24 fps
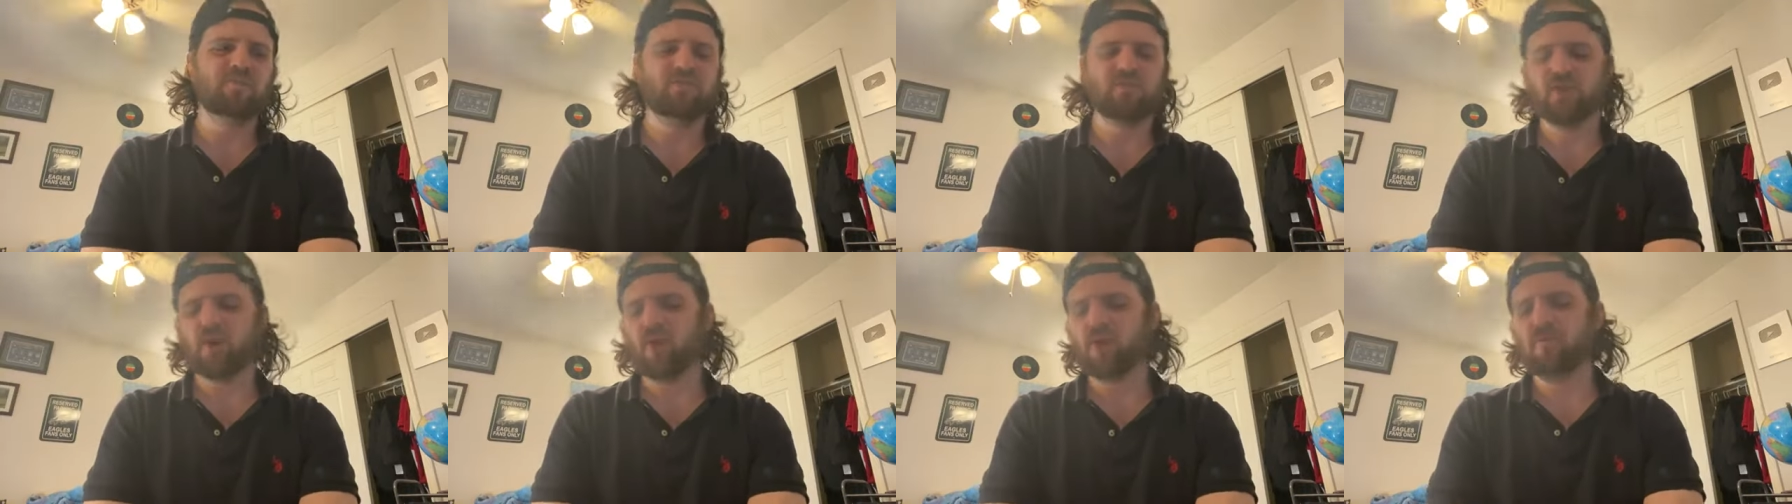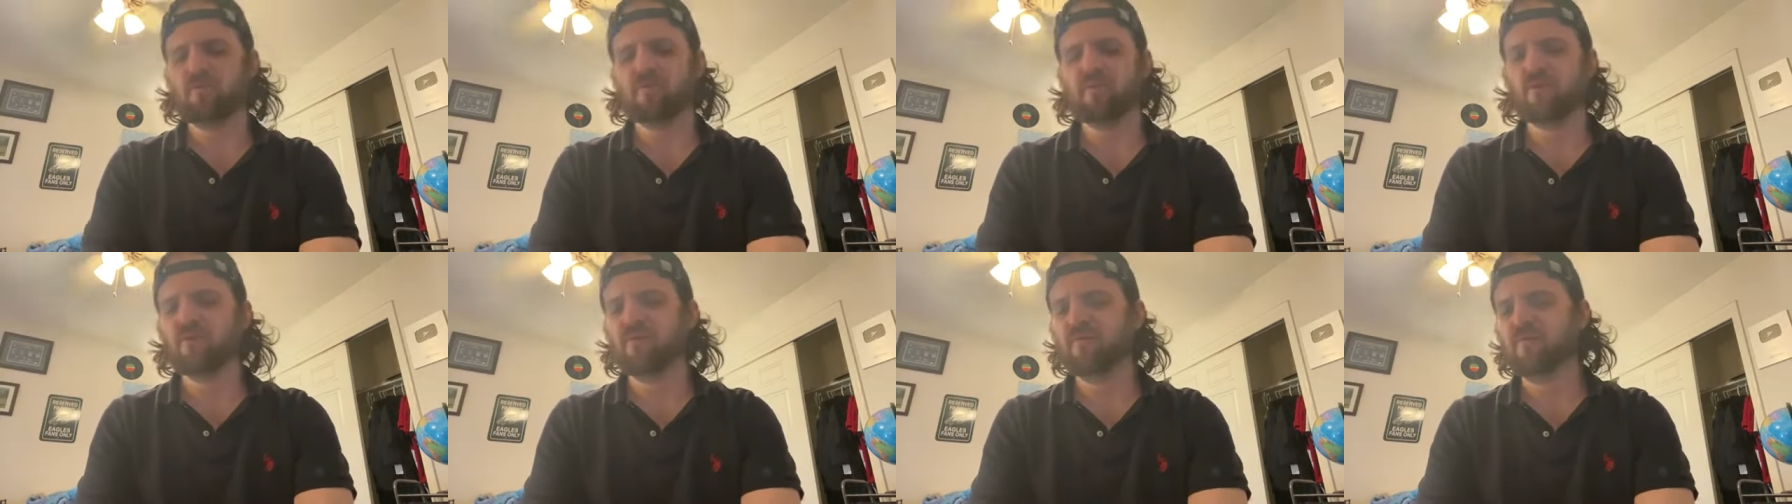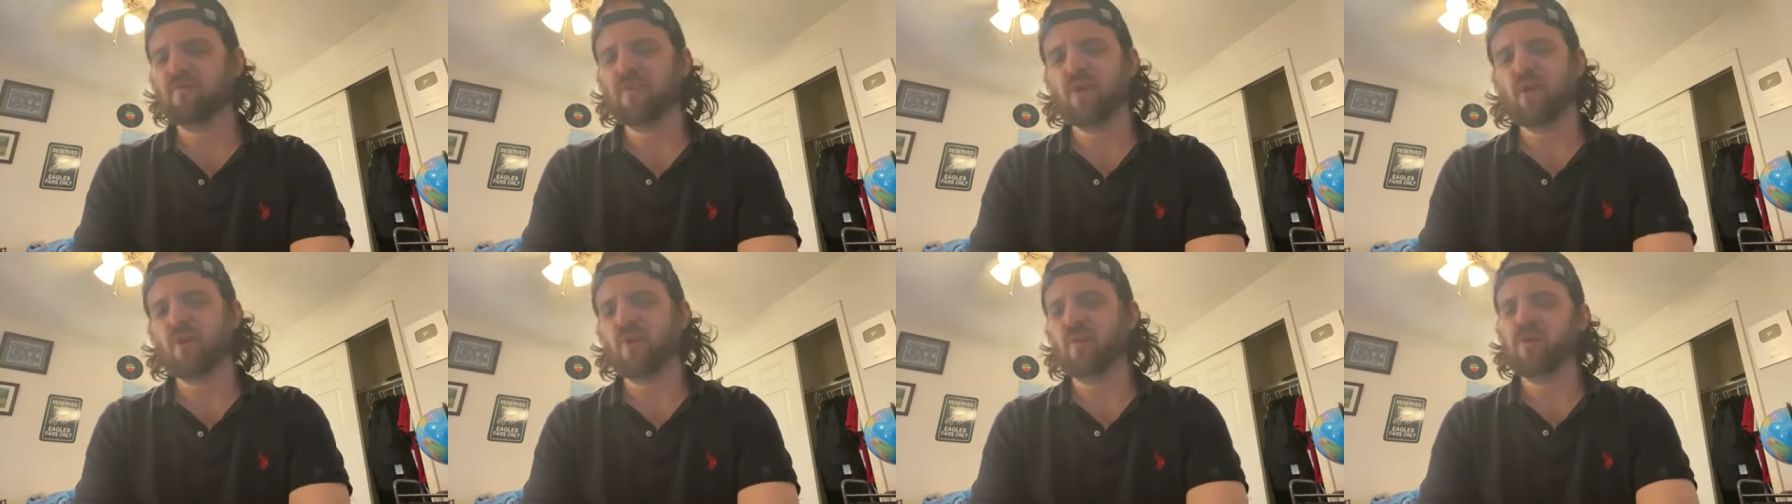Show the proof
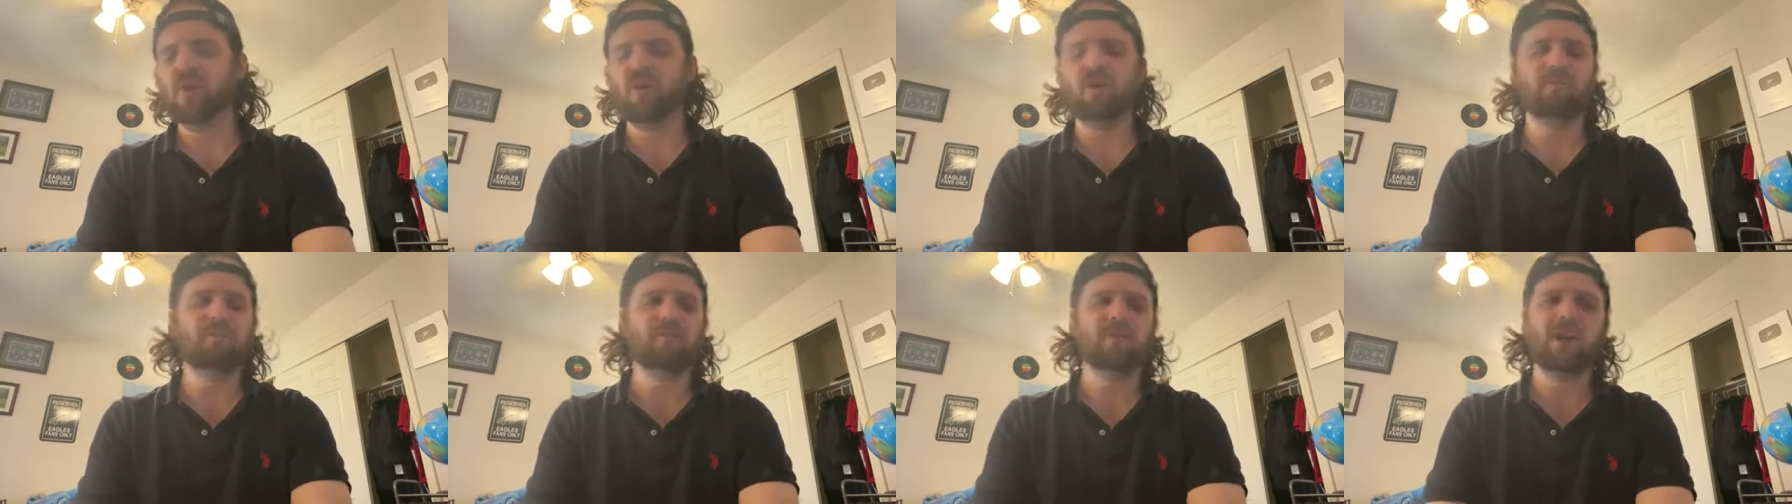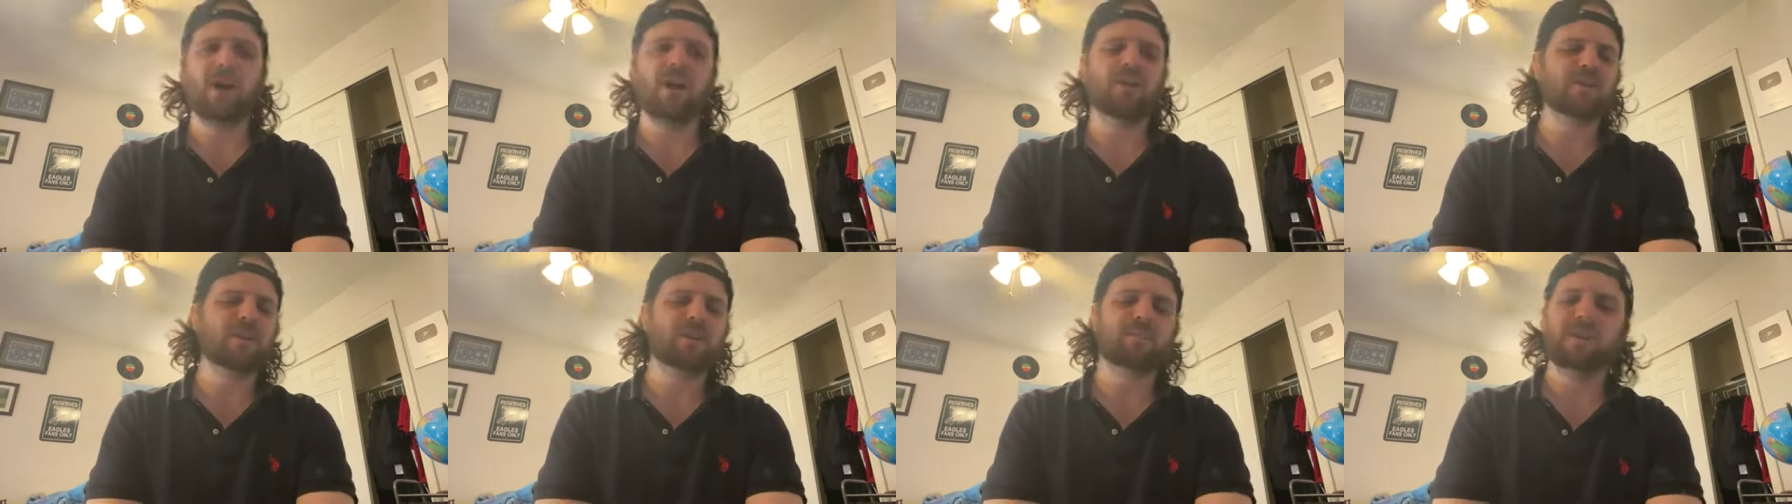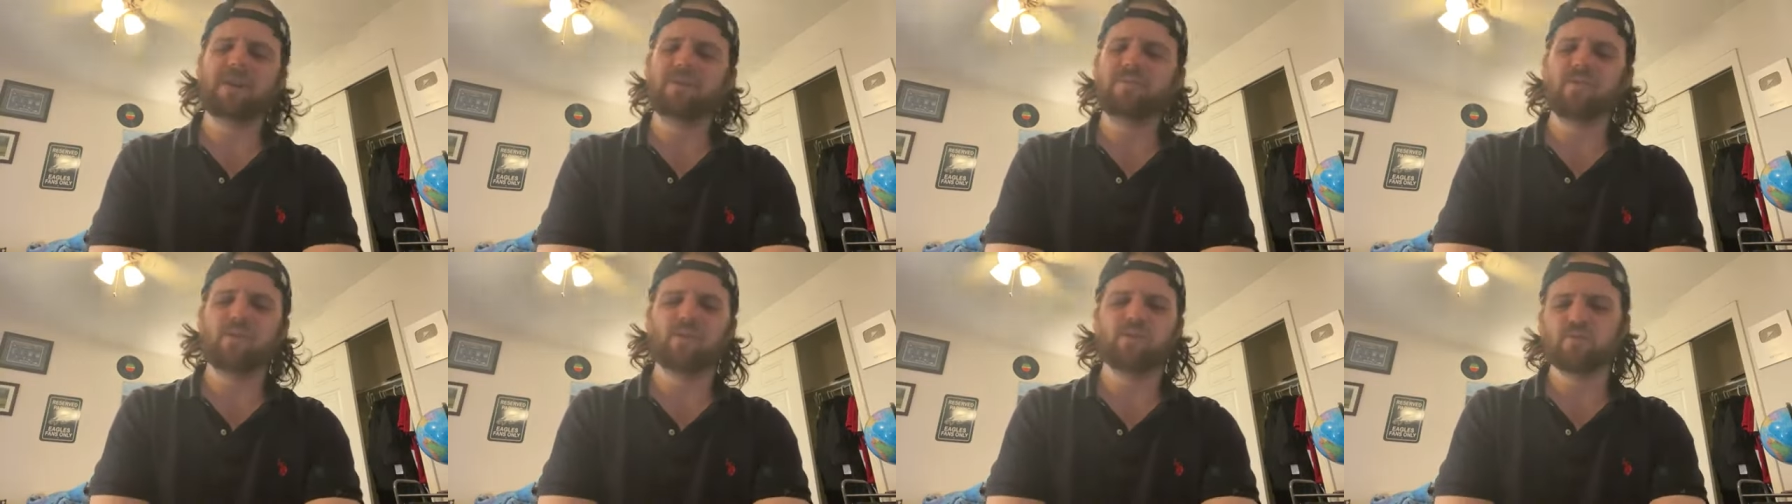though. You know, y'all can
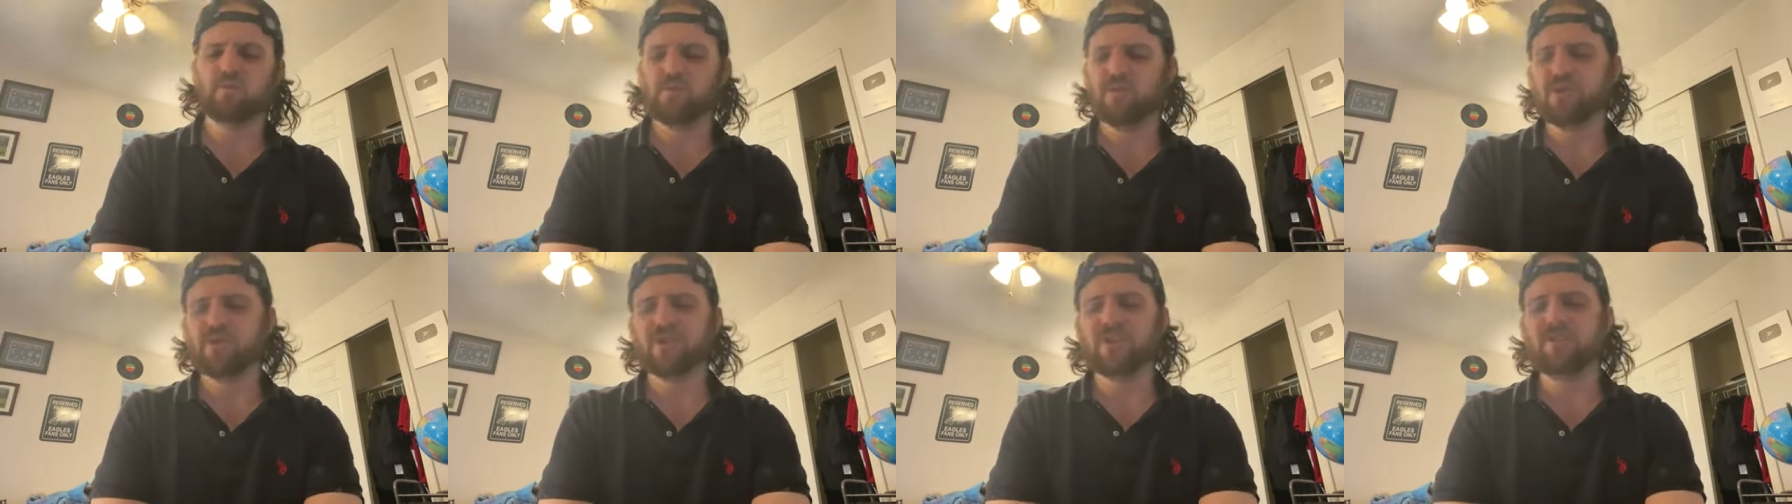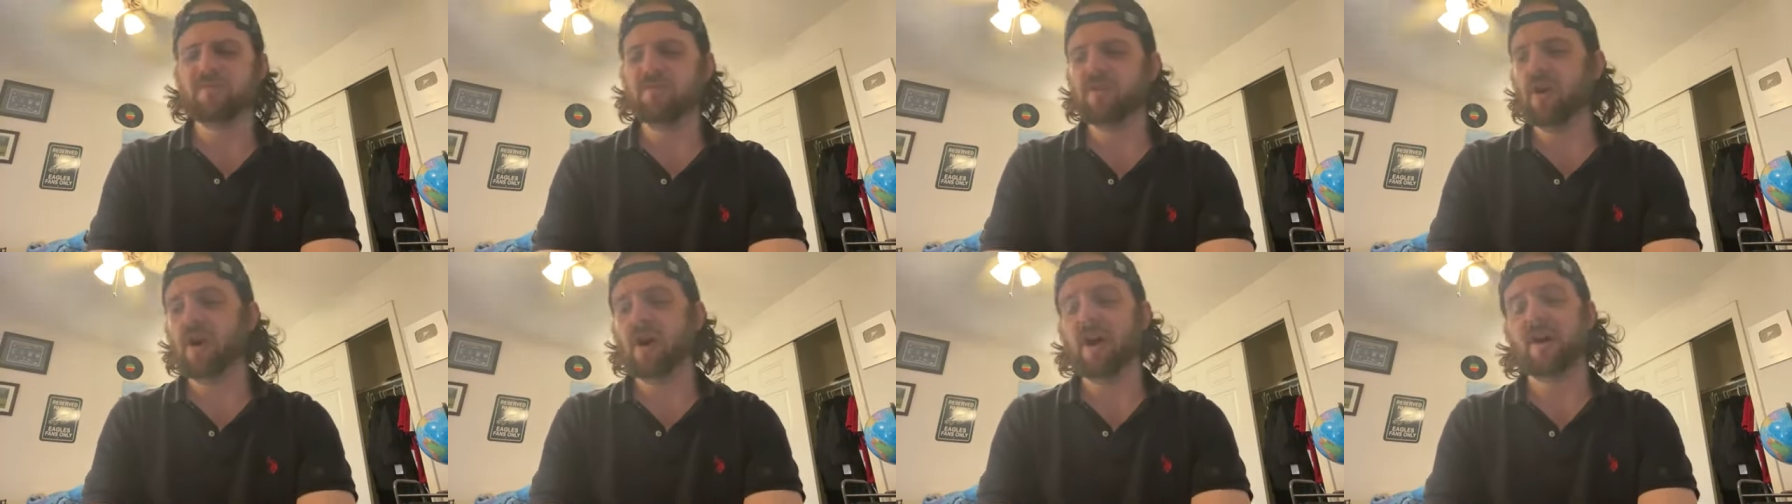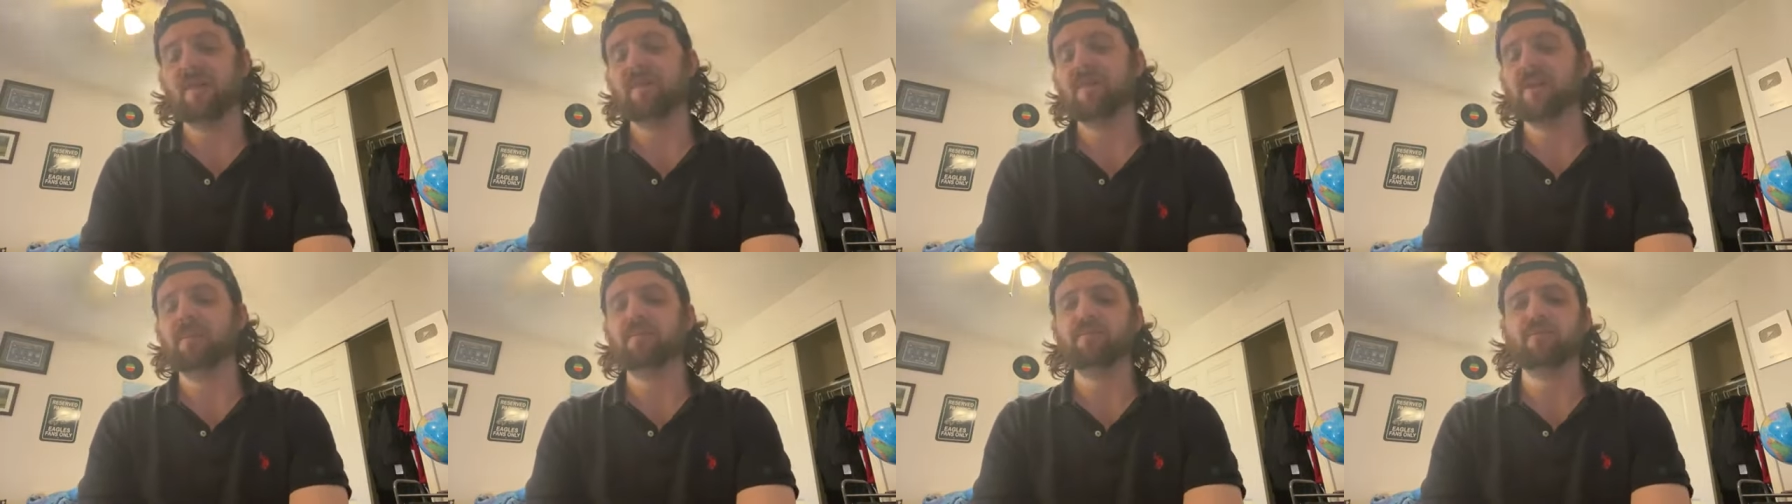make videos. We'll see if y'all
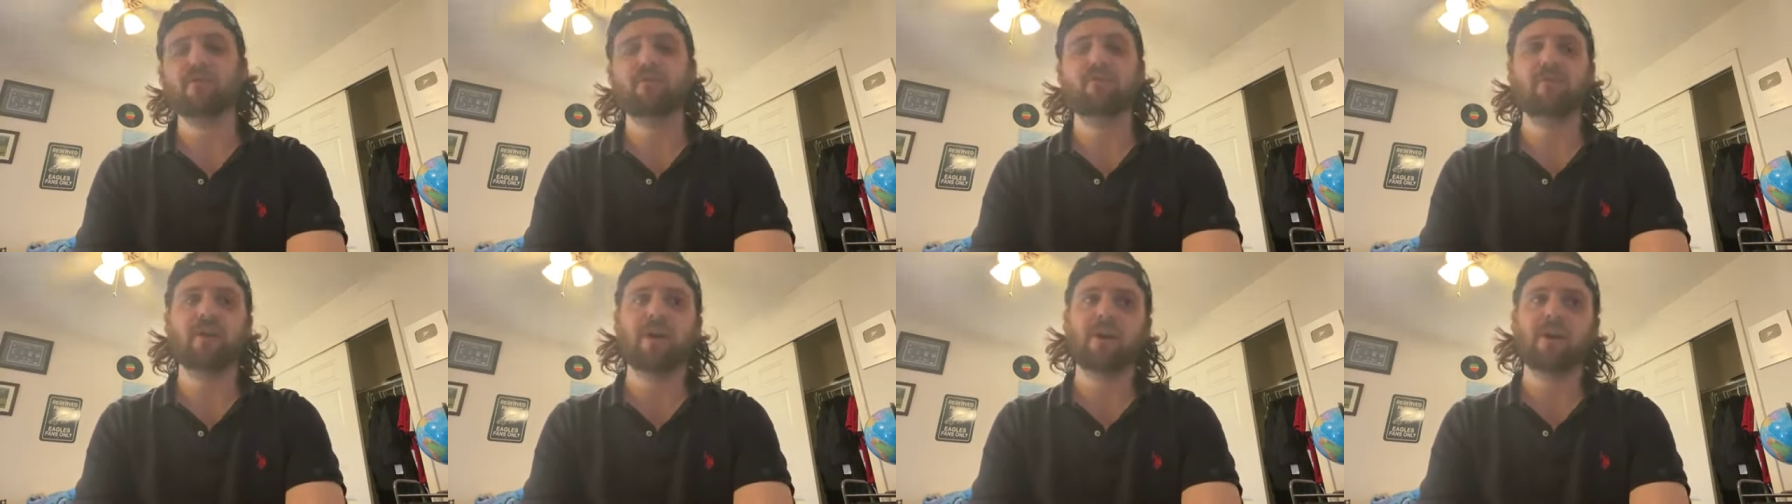have any proof.